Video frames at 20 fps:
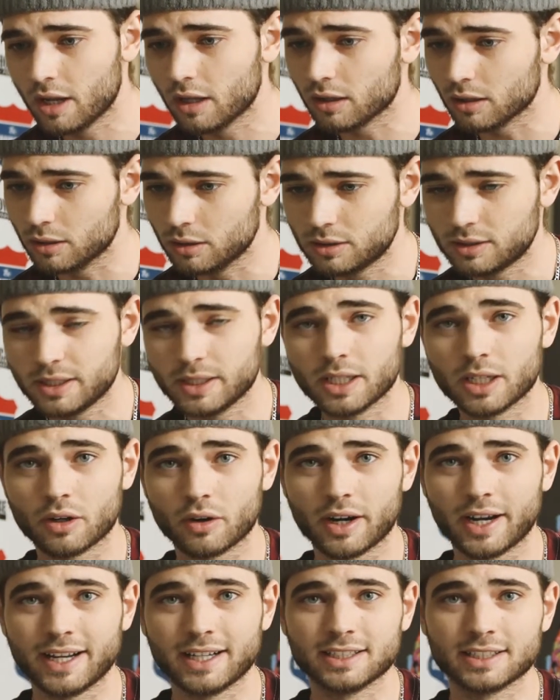Lucian
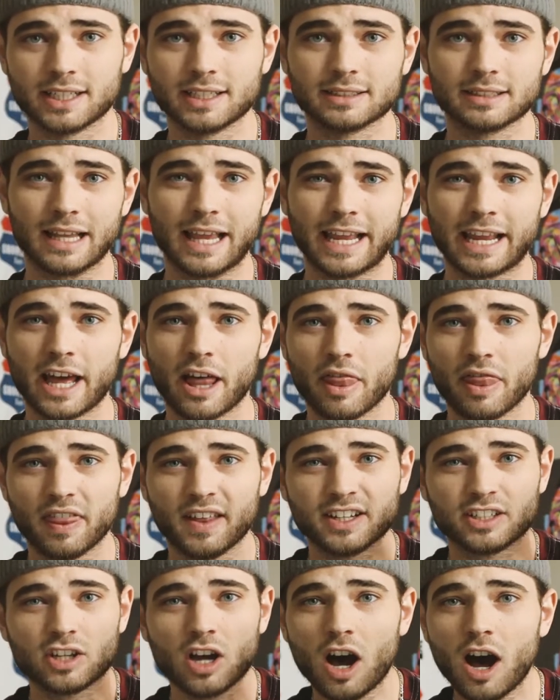Grange is like
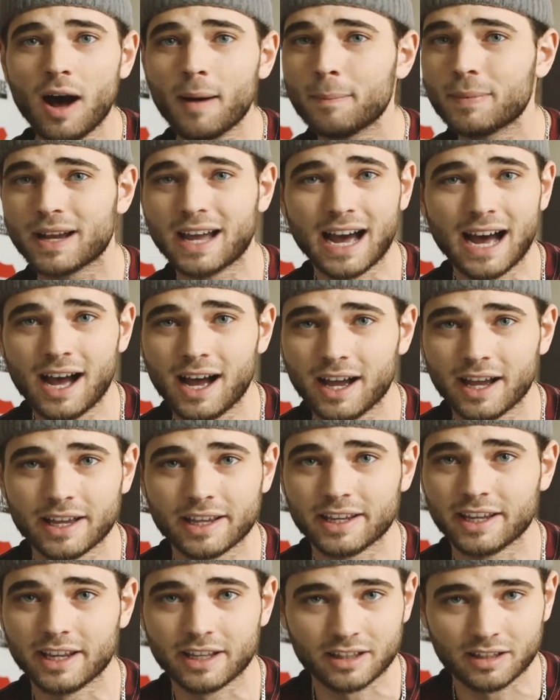the top
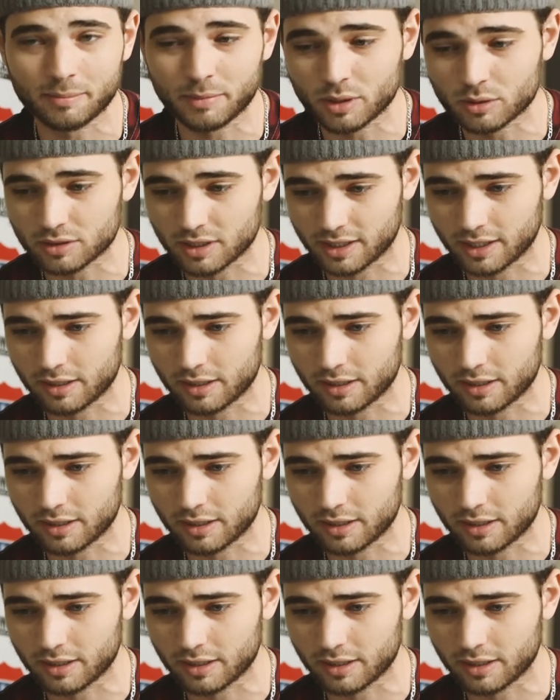guy in the music